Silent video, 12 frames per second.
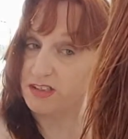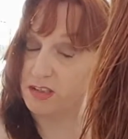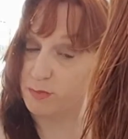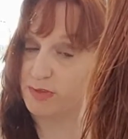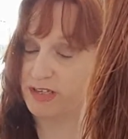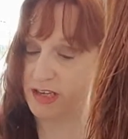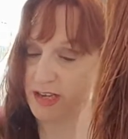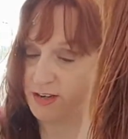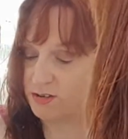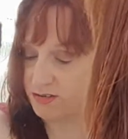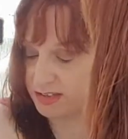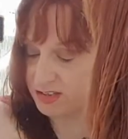going to be
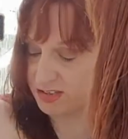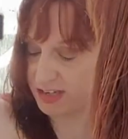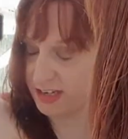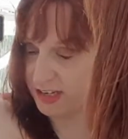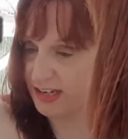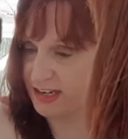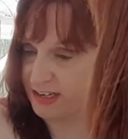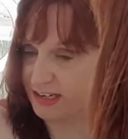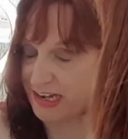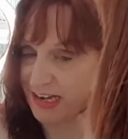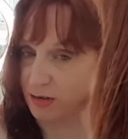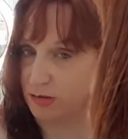interesting in
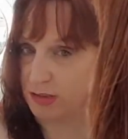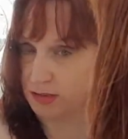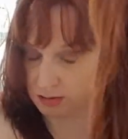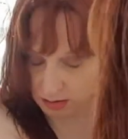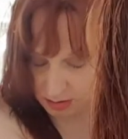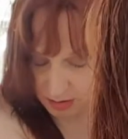our